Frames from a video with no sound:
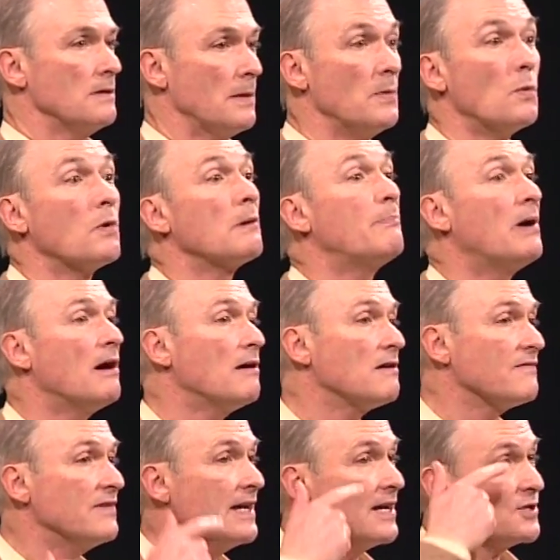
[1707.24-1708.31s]
we're part
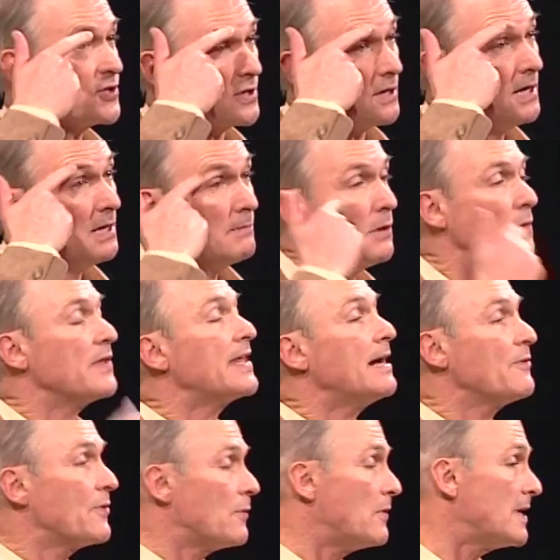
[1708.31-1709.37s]
of nature, but
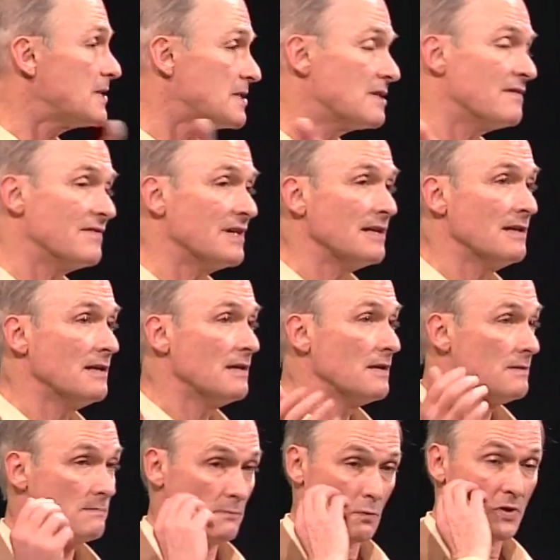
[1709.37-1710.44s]
without the rest of it,
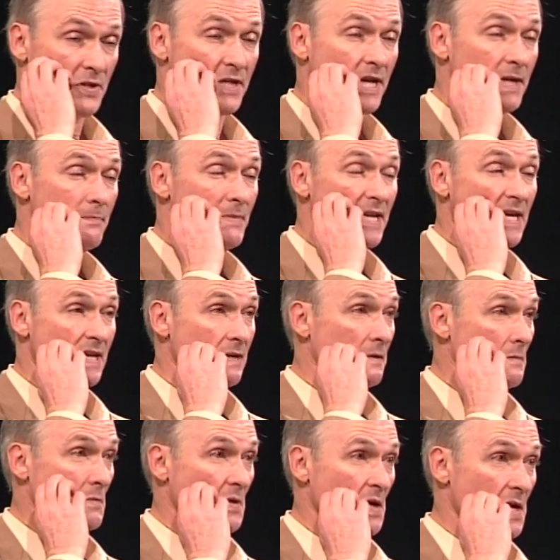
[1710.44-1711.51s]
we're dead meat.
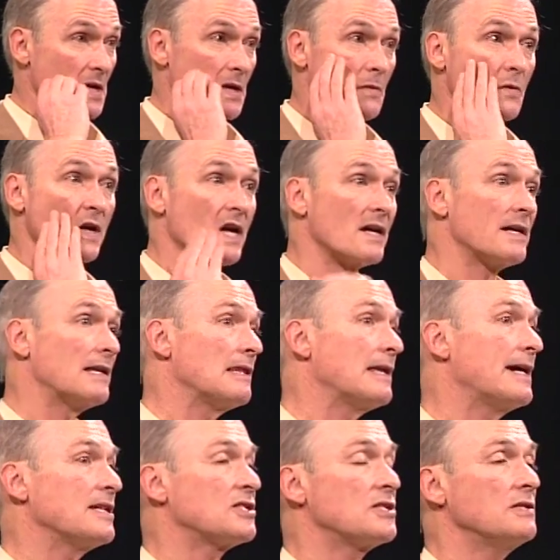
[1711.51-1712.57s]
We're not going to
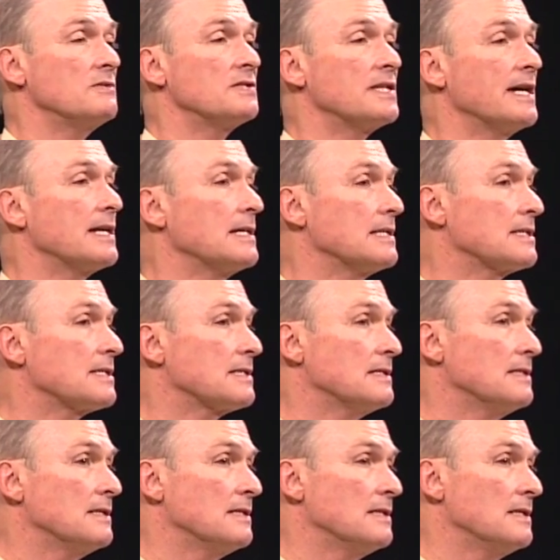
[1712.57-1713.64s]
last 2 seconds.
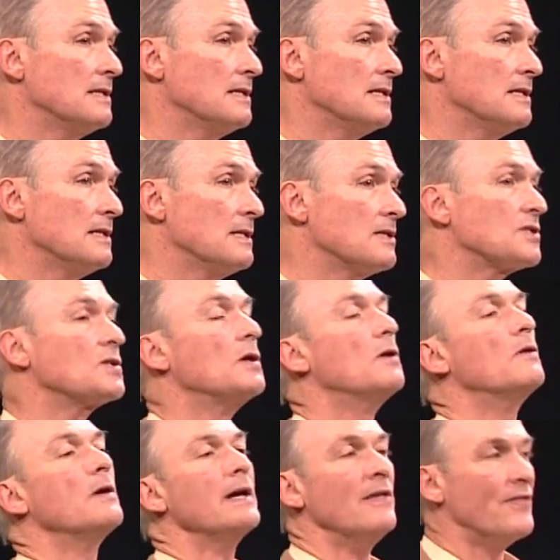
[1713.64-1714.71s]

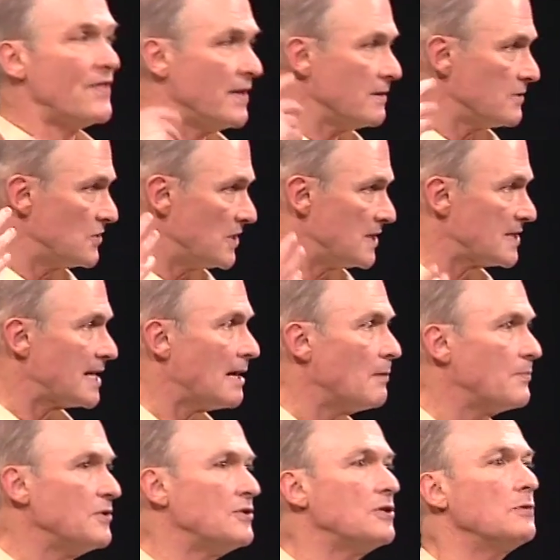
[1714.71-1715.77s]
So entheogens
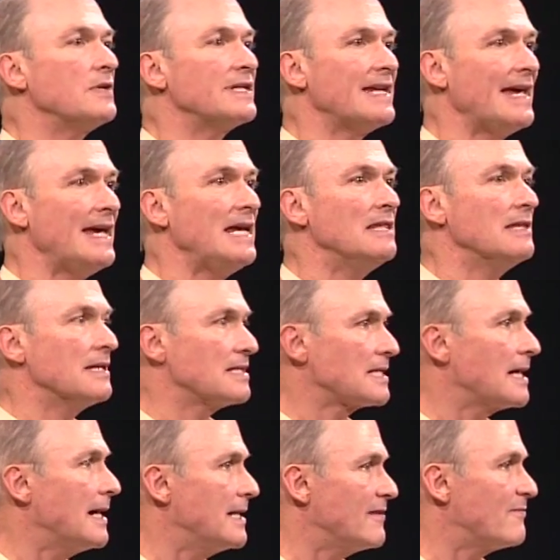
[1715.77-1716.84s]
help you to attain this
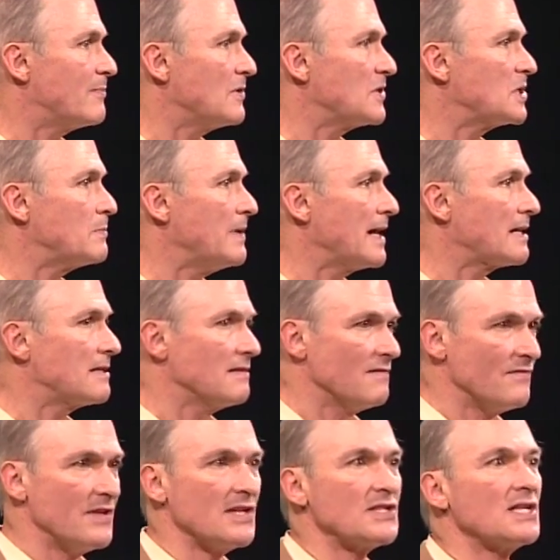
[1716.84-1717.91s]
kind of
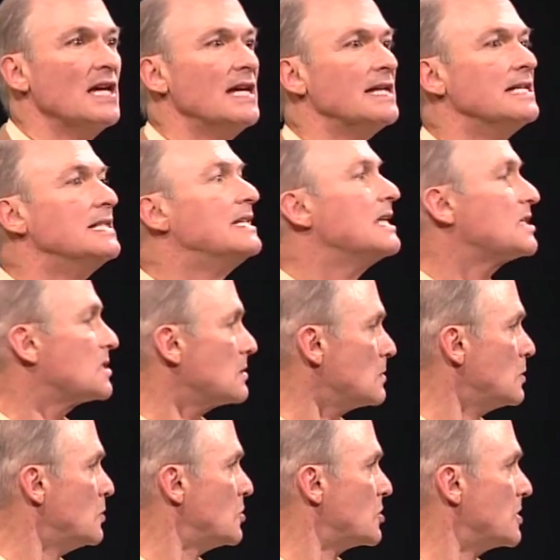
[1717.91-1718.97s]
perspective, this
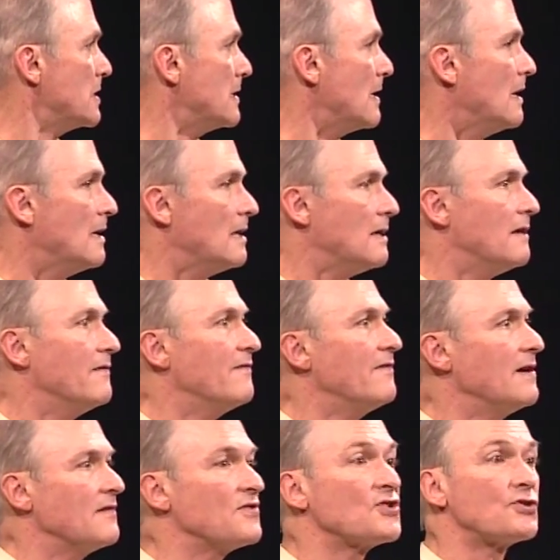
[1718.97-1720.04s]
dissolution
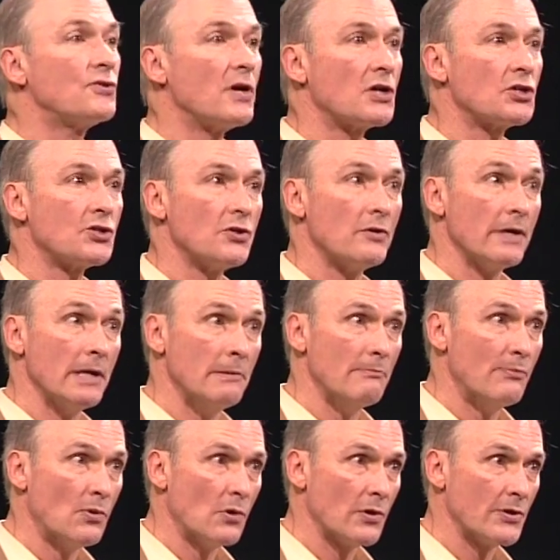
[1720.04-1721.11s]
of structure and
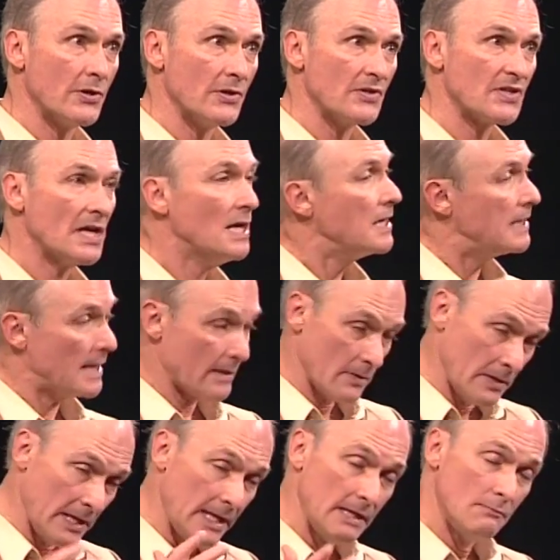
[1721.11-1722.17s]
borders. Now
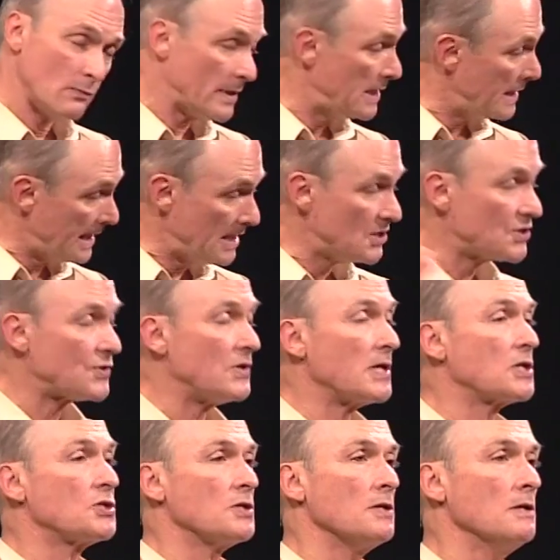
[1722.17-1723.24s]
we need
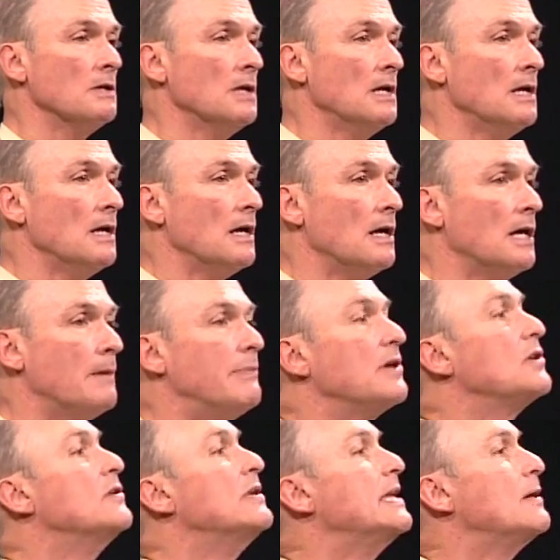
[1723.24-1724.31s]
structure, but
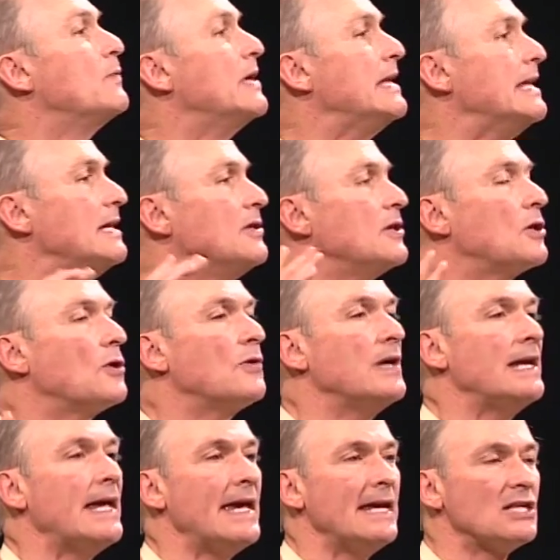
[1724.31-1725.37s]
we need to
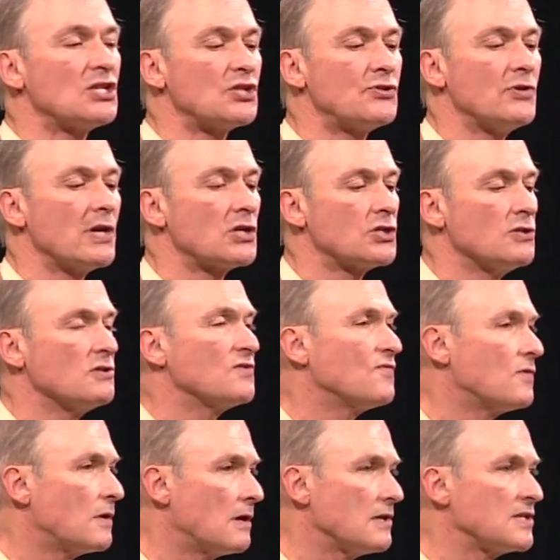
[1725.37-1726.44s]
create structures
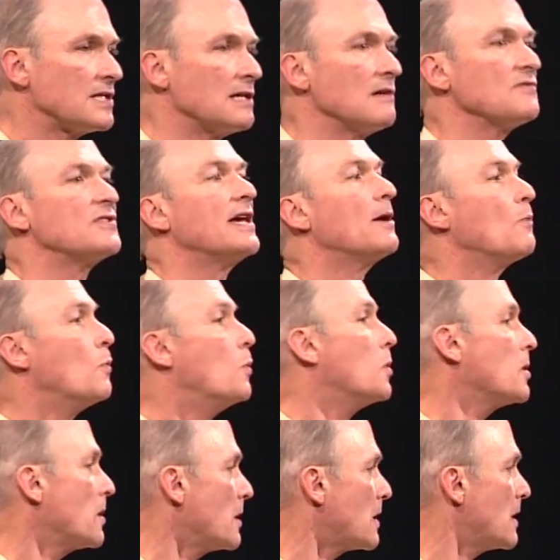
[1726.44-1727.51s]
for ourselves that
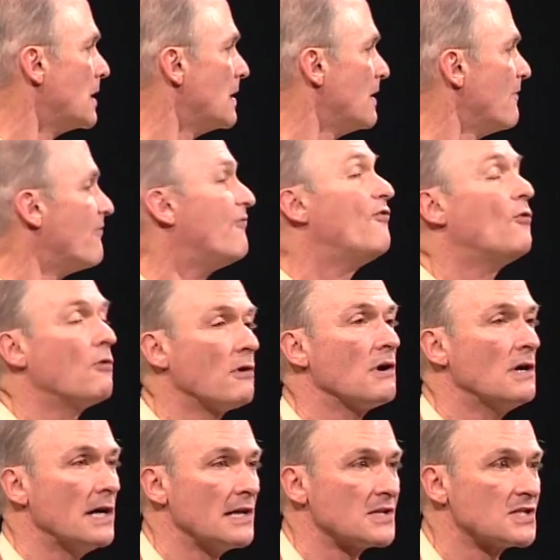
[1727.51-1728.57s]
work
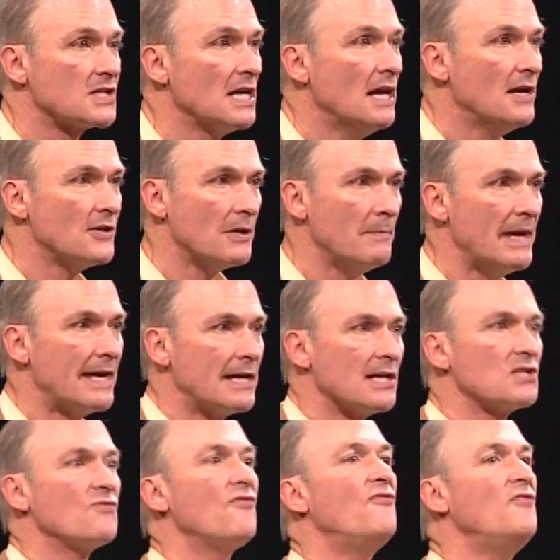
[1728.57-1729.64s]
for us, to make
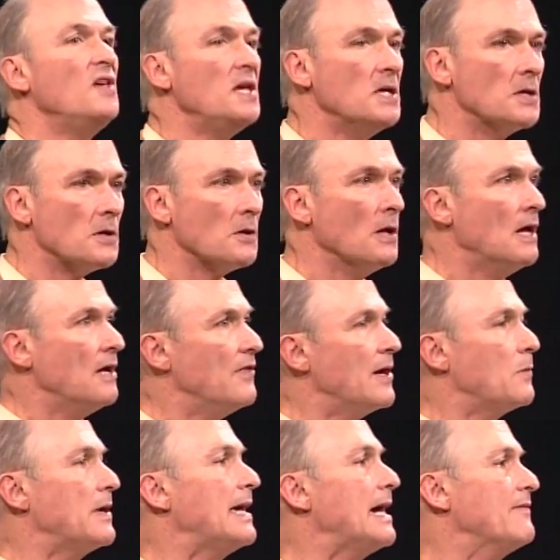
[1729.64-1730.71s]
us feel
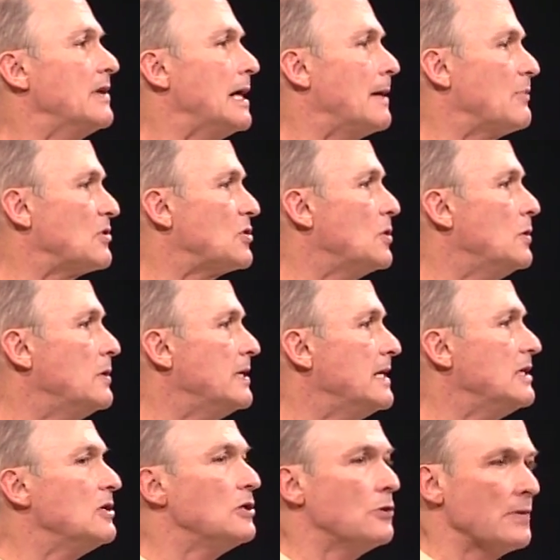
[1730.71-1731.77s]
that we have an
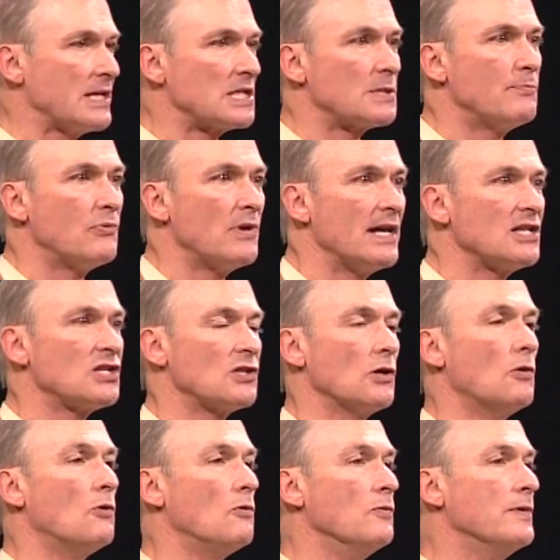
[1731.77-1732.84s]
opportunity to express the
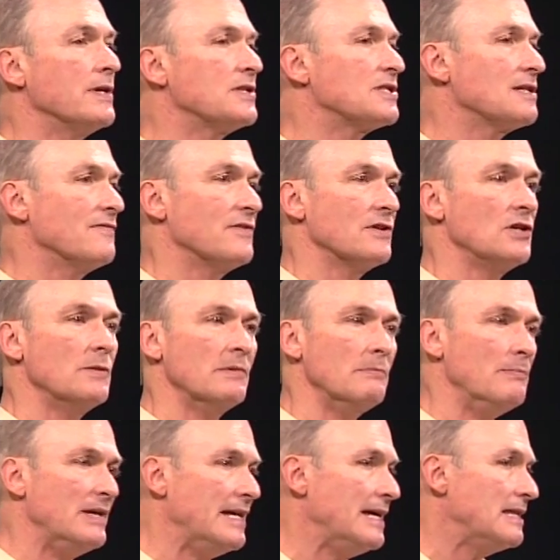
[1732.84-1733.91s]
wholeness of the human
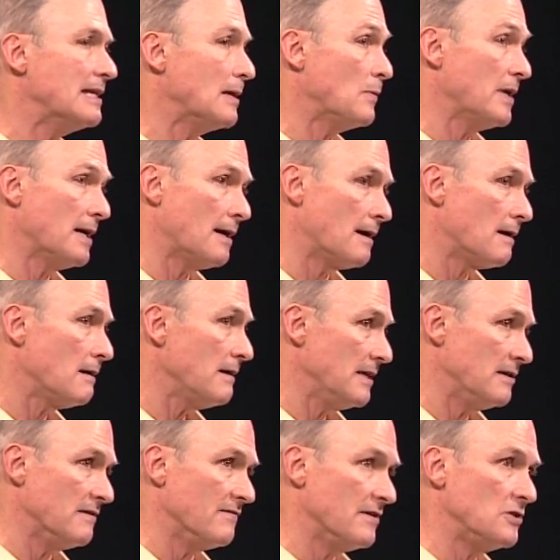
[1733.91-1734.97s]
being that we are
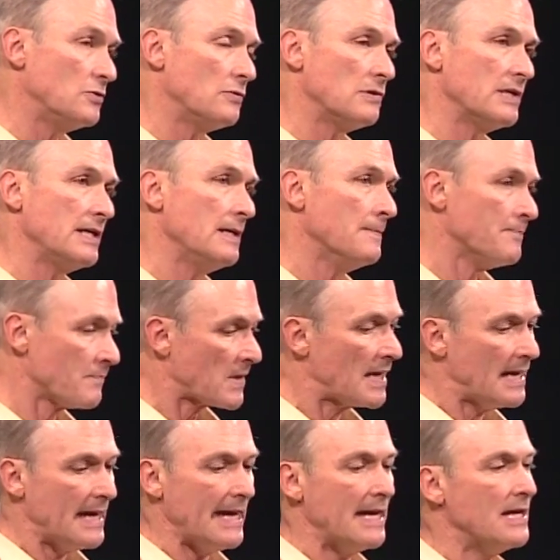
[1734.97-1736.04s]
individually,
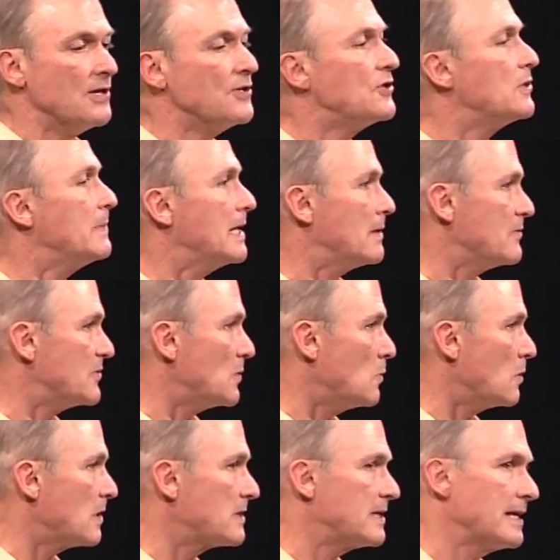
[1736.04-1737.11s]
and to be able to
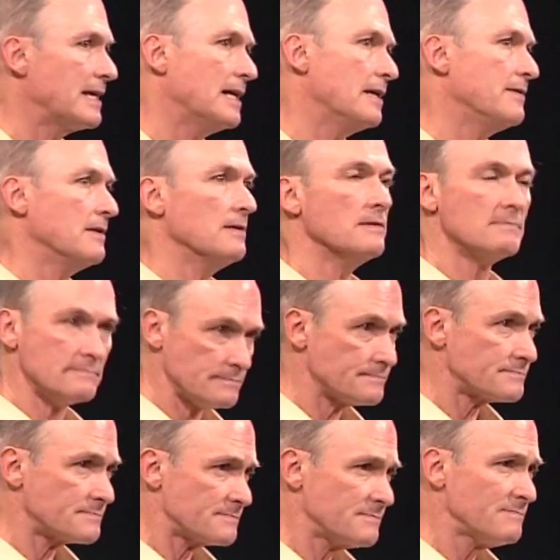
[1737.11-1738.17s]
work together,
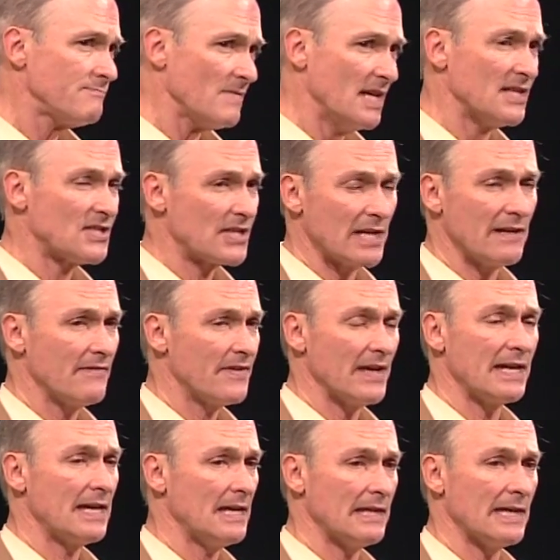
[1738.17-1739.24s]
instead of
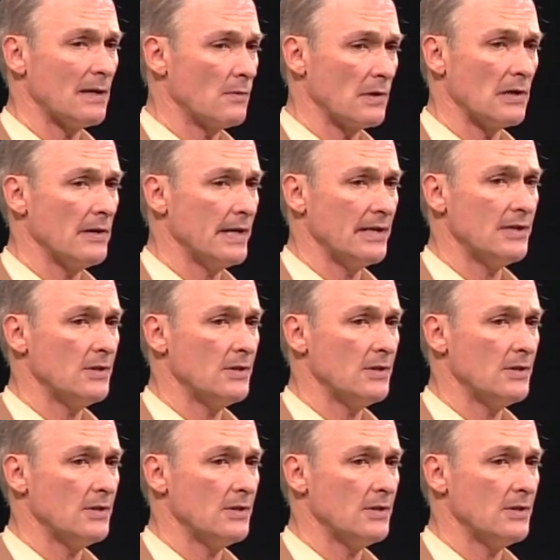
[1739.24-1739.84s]
thinking that we're going